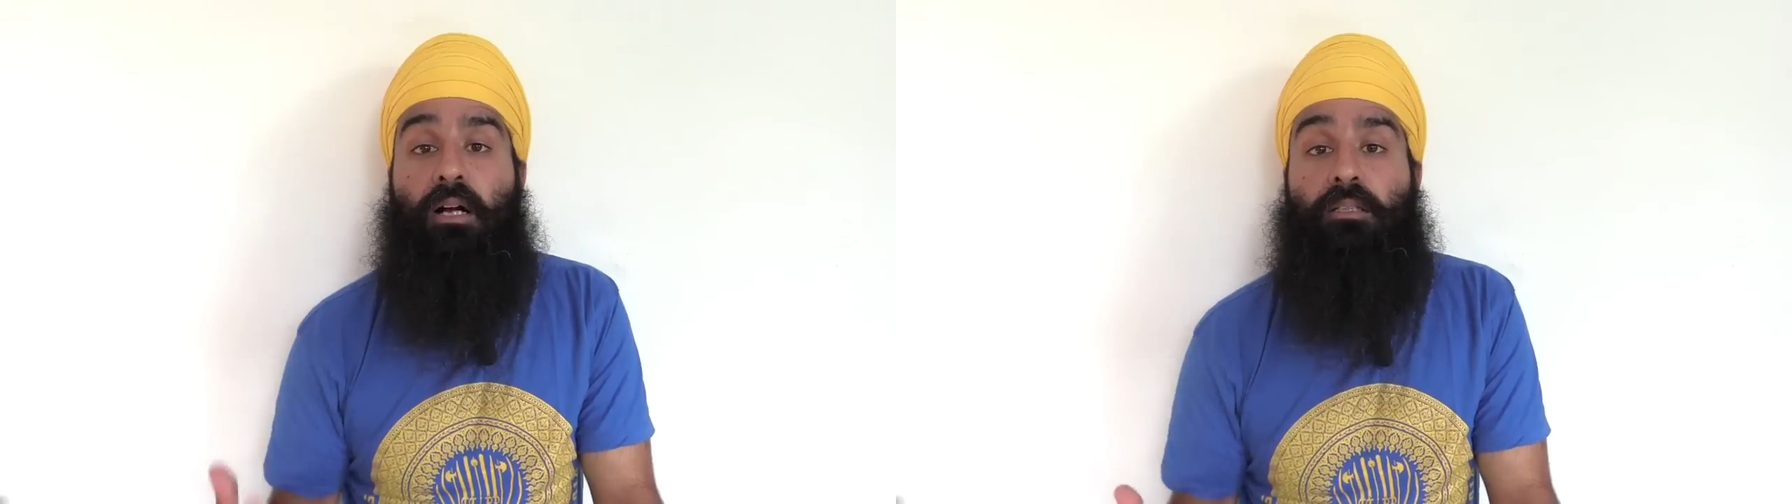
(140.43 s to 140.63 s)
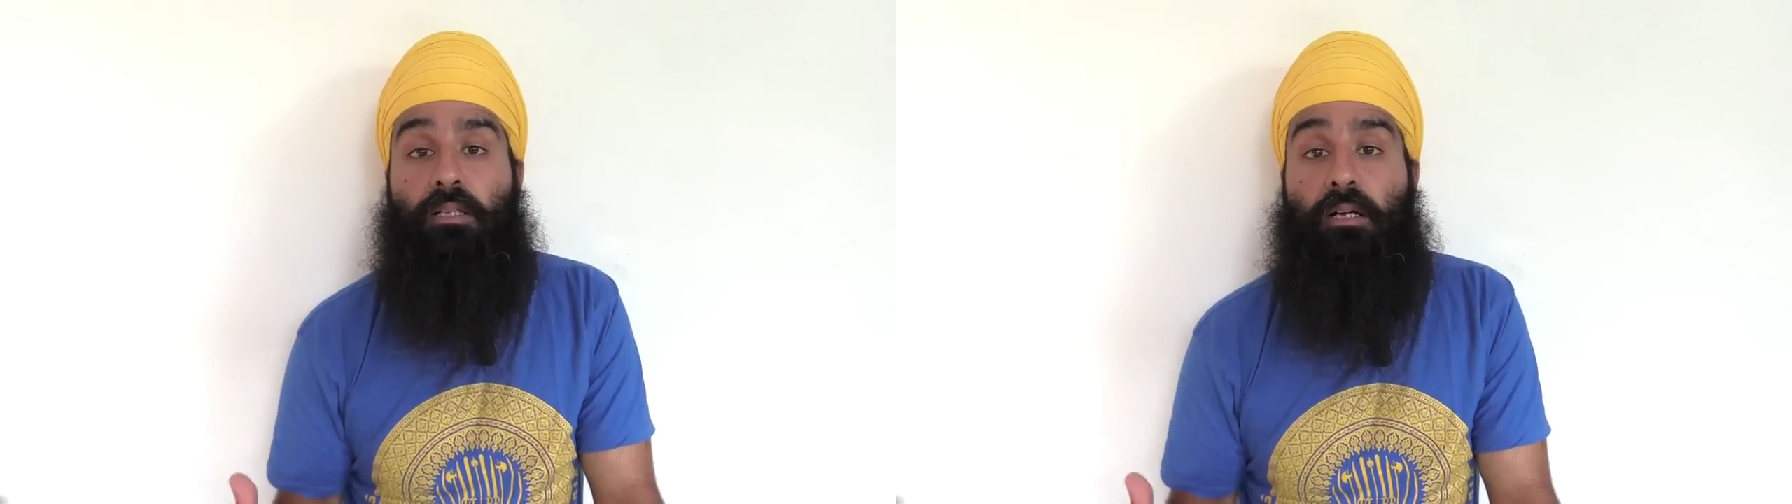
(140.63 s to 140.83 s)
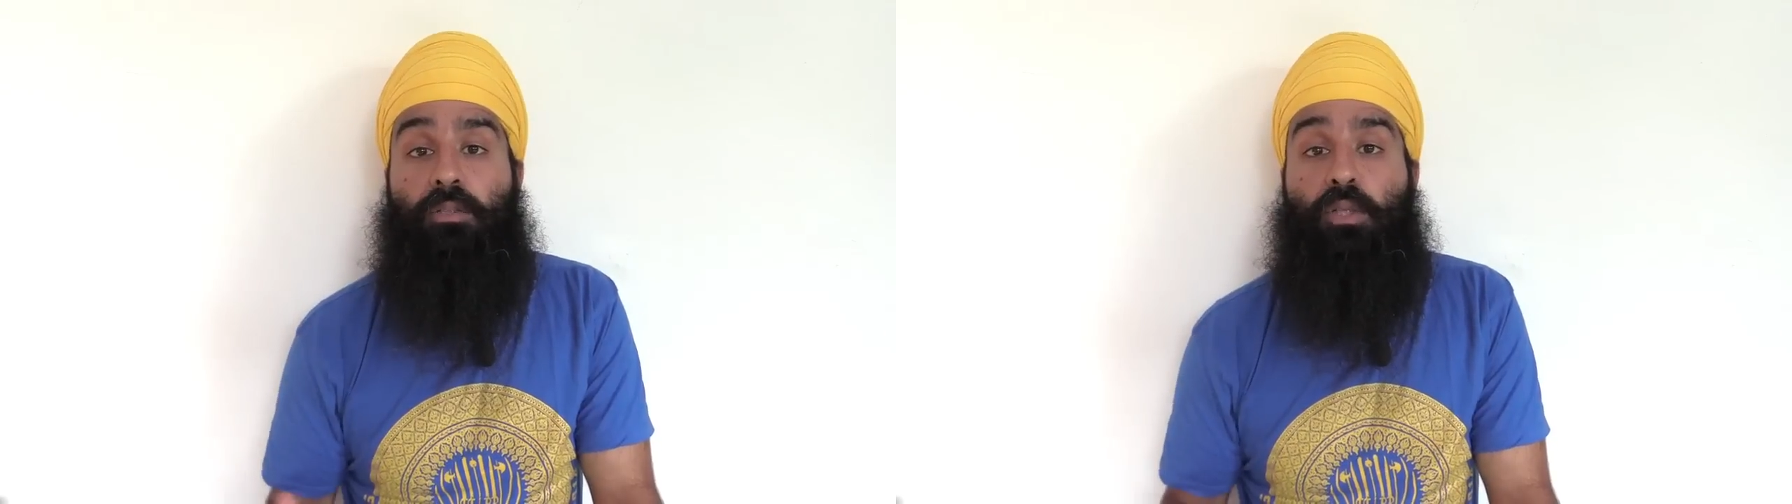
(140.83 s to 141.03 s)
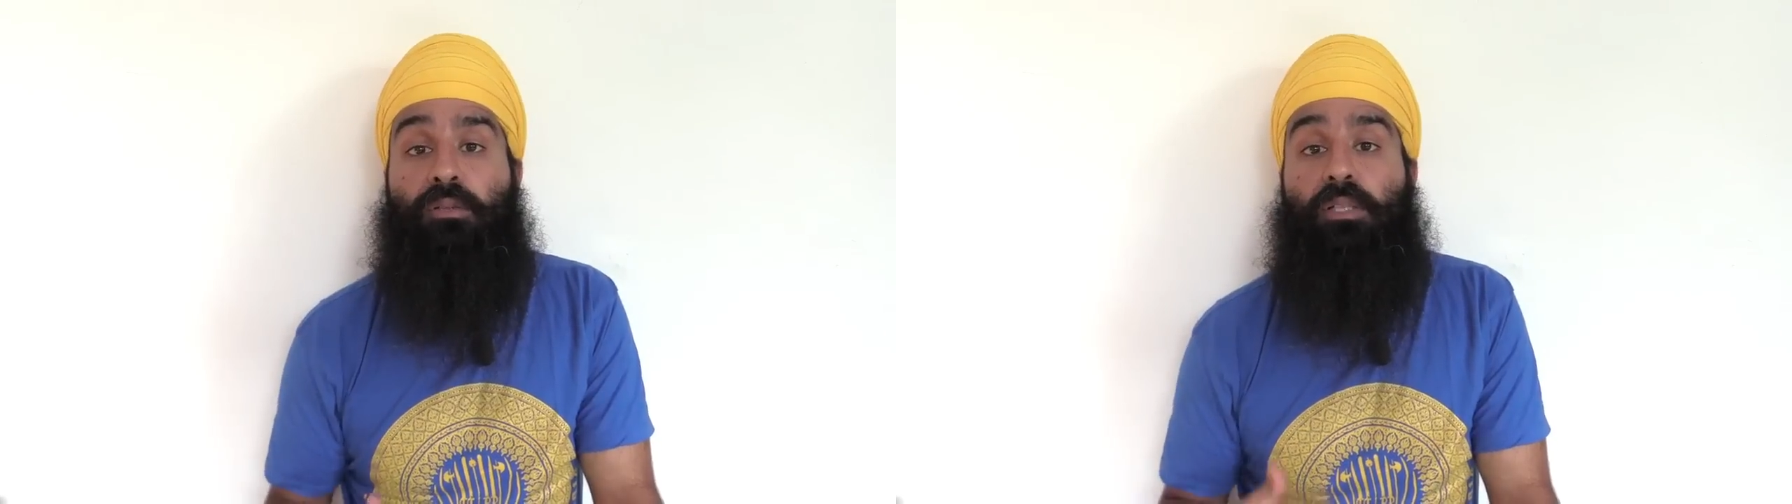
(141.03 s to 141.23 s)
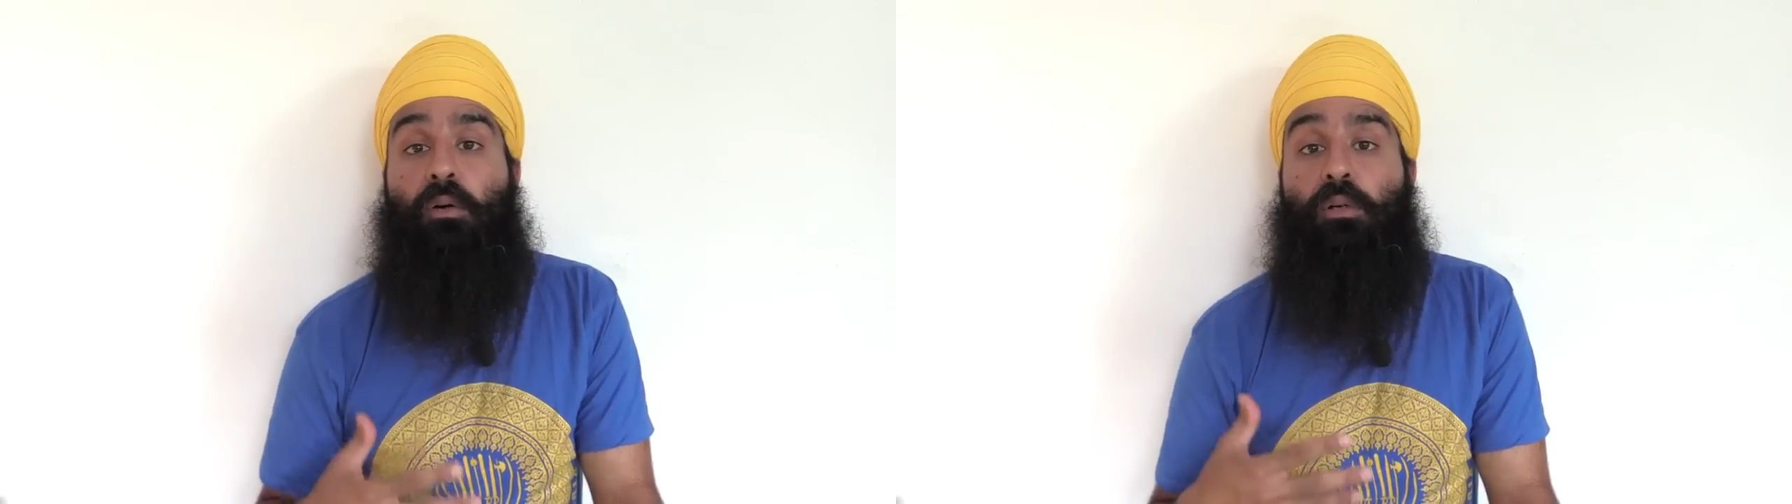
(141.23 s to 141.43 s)
Khalsa Raj
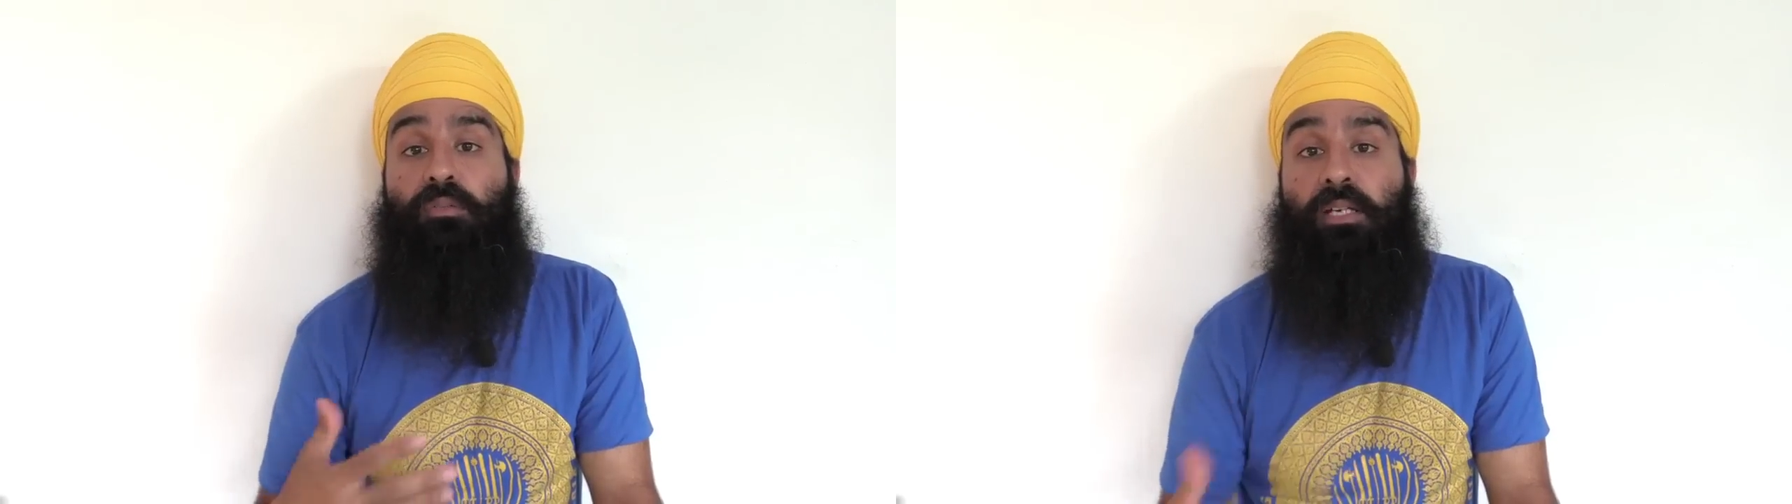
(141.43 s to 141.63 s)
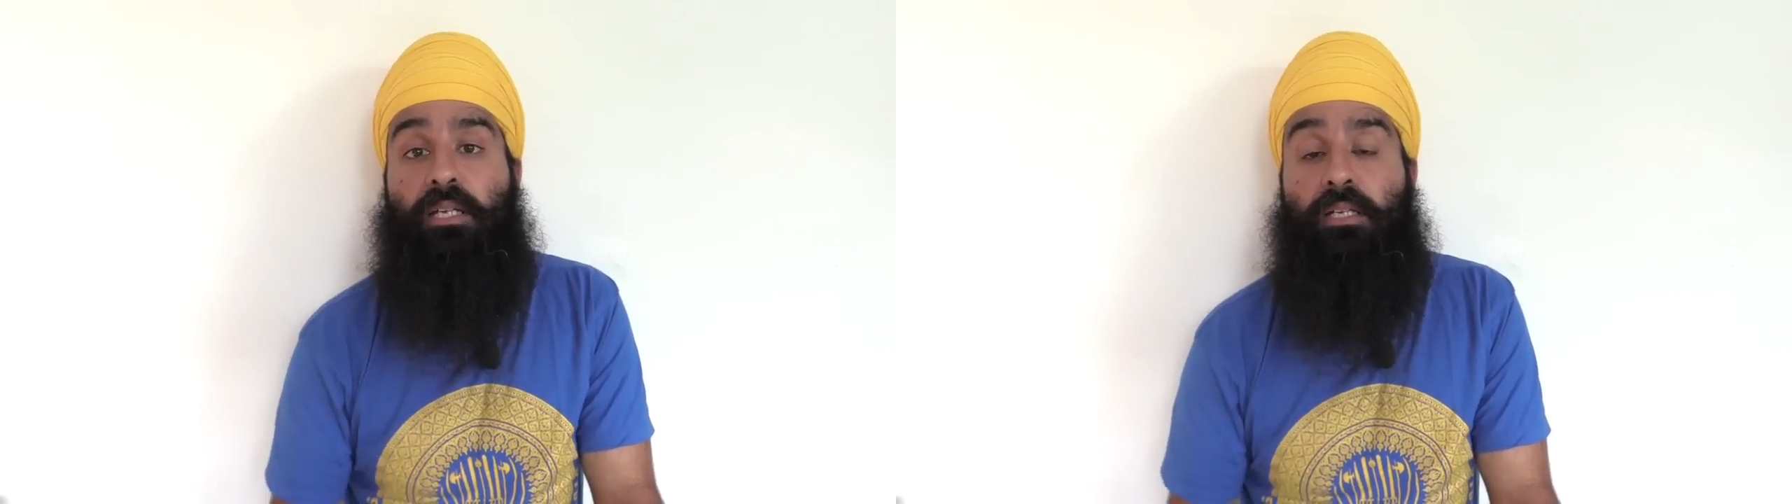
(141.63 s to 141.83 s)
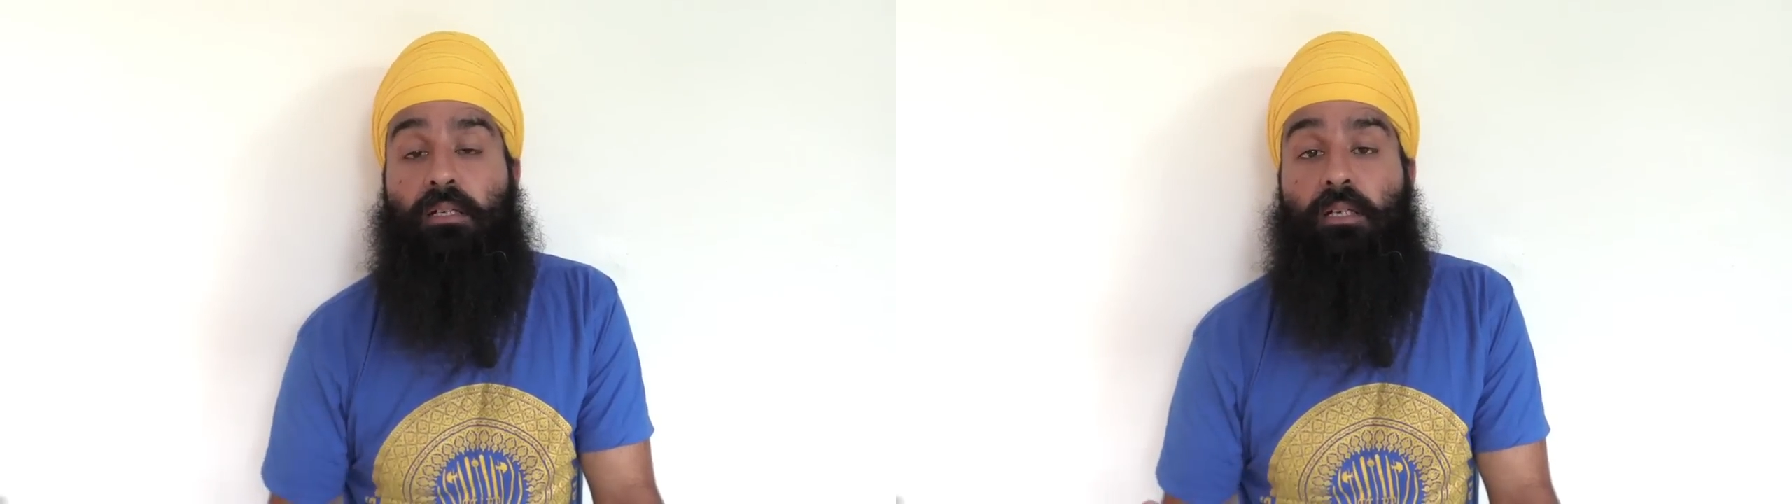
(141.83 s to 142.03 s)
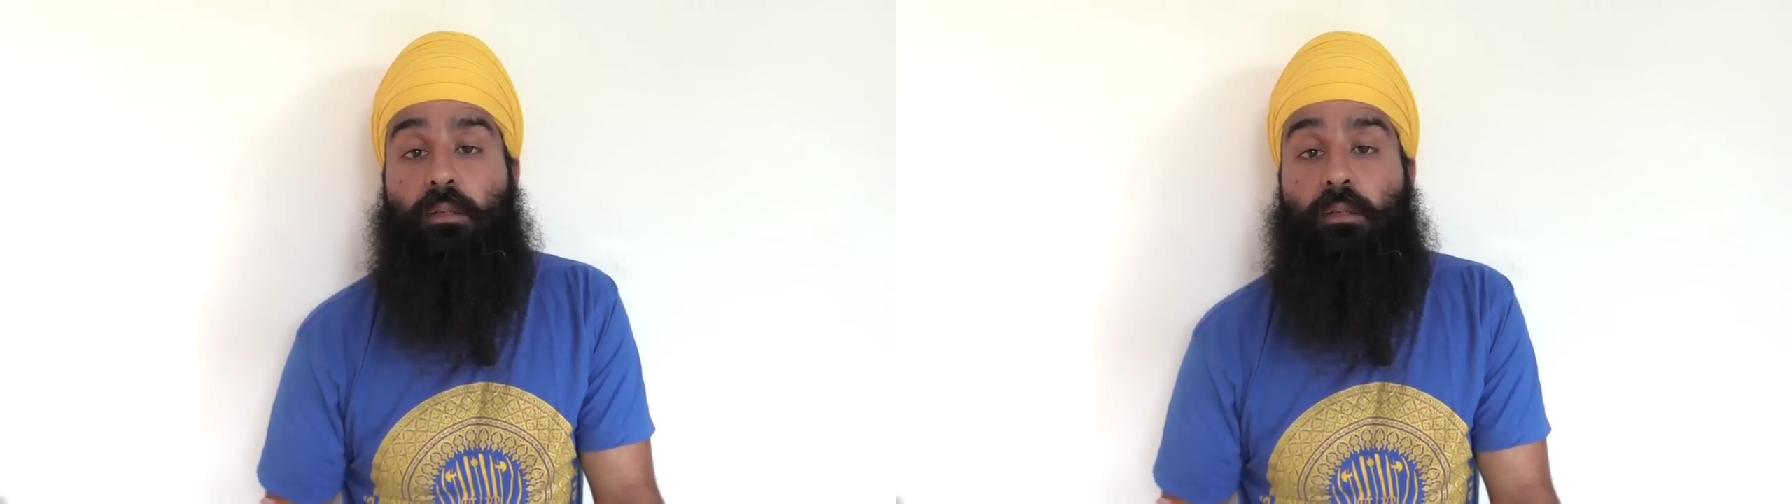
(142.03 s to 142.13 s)
over the whole of India